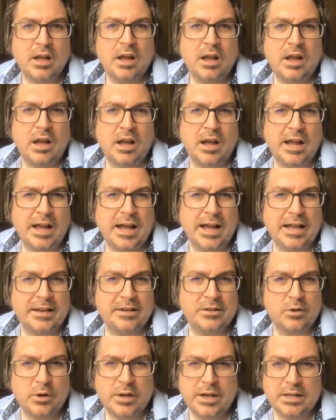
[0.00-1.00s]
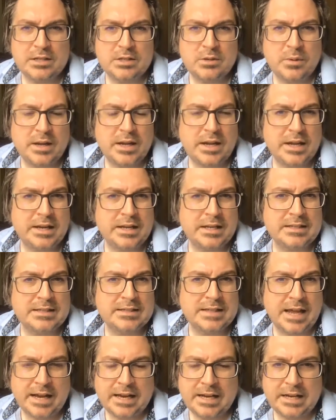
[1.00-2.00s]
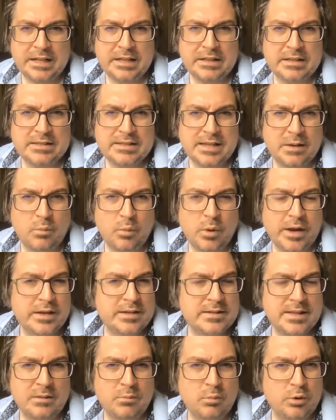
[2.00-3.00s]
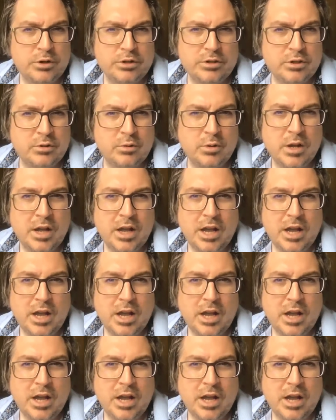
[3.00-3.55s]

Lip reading: and dock into it in exactly the same way as they would do